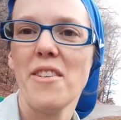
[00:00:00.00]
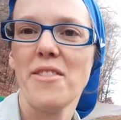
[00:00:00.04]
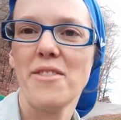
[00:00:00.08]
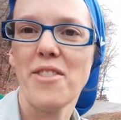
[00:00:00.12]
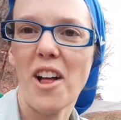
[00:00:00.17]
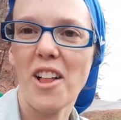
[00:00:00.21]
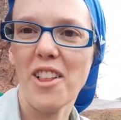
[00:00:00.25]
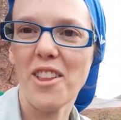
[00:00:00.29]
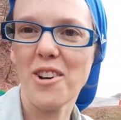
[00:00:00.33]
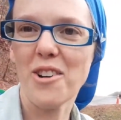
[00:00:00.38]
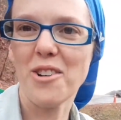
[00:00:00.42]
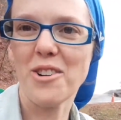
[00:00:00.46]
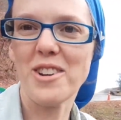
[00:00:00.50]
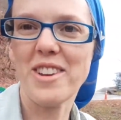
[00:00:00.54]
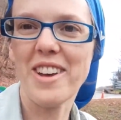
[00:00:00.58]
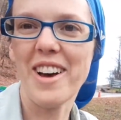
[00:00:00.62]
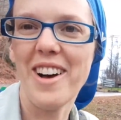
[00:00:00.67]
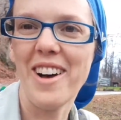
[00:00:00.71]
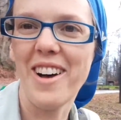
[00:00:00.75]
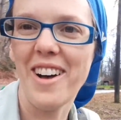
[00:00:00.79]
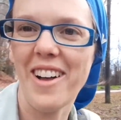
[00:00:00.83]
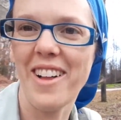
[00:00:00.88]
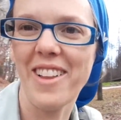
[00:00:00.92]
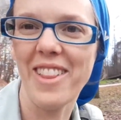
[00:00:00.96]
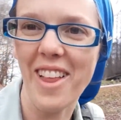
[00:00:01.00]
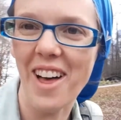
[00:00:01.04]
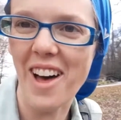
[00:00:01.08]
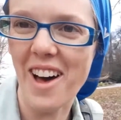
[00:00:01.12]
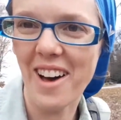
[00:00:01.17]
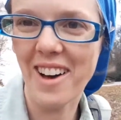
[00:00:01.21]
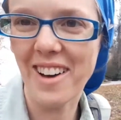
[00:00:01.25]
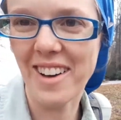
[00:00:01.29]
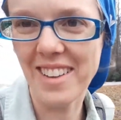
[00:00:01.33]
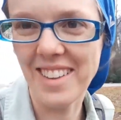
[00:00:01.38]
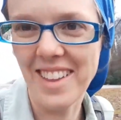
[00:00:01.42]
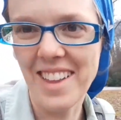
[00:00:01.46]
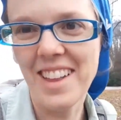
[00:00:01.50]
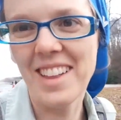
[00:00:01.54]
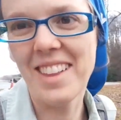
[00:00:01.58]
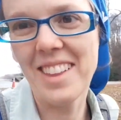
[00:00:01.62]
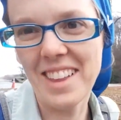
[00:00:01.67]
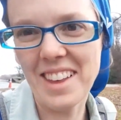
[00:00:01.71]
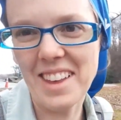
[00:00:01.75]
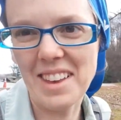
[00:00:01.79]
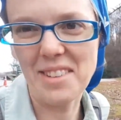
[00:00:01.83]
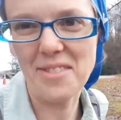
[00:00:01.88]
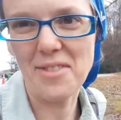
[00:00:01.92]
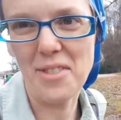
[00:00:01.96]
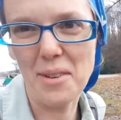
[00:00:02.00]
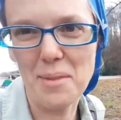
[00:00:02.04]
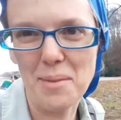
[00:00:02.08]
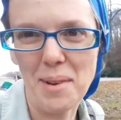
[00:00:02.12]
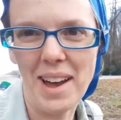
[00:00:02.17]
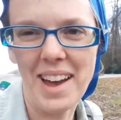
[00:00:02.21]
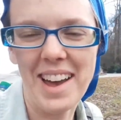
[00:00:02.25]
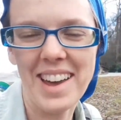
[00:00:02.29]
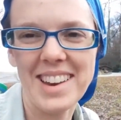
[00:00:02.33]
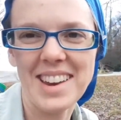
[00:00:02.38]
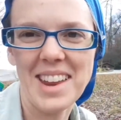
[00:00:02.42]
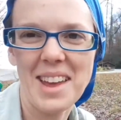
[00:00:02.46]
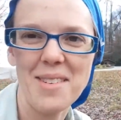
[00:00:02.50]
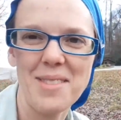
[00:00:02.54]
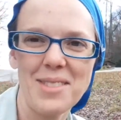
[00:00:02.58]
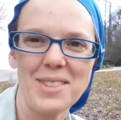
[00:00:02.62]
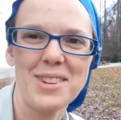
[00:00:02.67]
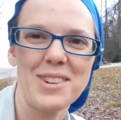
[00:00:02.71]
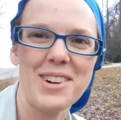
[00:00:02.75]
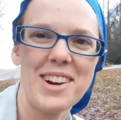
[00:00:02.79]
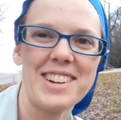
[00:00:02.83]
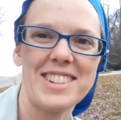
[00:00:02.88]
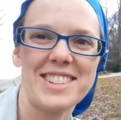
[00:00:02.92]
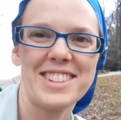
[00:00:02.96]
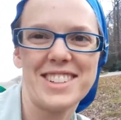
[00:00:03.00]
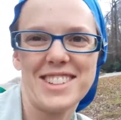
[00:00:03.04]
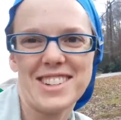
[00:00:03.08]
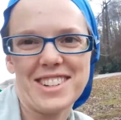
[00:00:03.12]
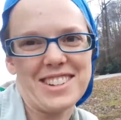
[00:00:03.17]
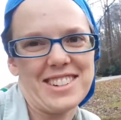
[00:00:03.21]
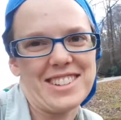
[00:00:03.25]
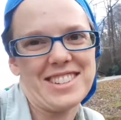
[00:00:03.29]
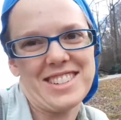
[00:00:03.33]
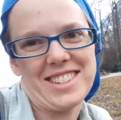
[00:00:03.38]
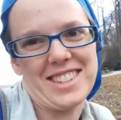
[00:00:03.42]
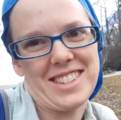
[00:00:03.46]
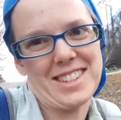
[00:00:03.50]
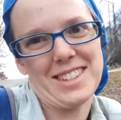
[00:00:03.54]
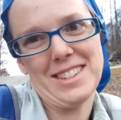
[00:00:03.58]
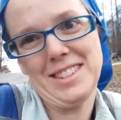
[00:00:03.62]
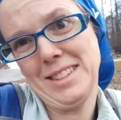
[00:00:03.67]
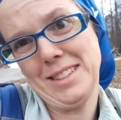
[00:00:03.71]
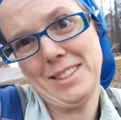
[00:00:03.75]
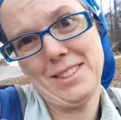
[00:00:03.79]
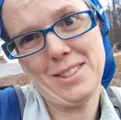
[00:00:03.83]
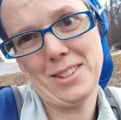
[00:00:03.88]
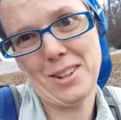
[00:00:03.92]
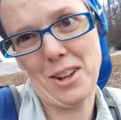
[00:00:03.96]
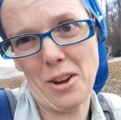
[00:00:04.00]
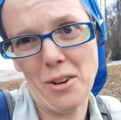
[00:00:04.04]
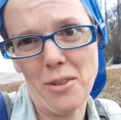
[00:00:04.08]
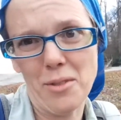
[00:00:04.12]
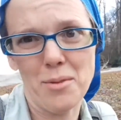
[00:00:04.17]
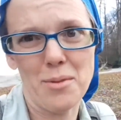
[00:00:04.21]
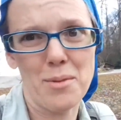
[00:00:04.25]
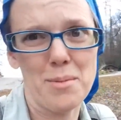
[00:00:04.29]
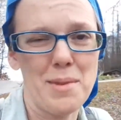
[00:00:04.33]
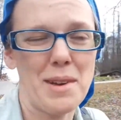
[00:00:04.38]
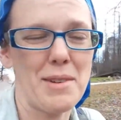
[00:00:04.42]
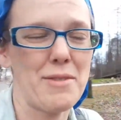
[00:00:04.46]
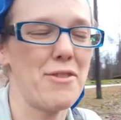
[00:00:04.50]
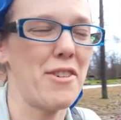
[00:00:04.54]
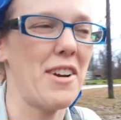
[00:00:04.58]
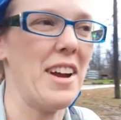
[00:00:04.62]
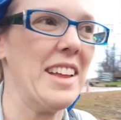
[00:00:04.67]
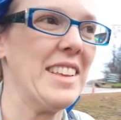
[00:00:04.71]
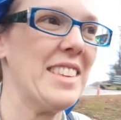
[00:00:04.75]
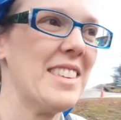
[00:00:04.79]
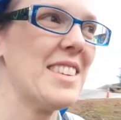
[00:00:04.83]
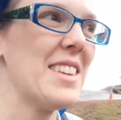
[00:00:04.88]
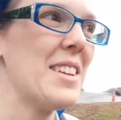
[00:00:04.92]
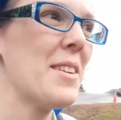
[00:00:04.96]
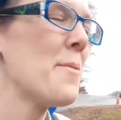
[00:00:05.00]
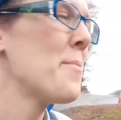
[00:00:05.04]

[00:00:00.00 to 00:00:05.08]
followed along looking for my name in the register just because, you know, we made friends.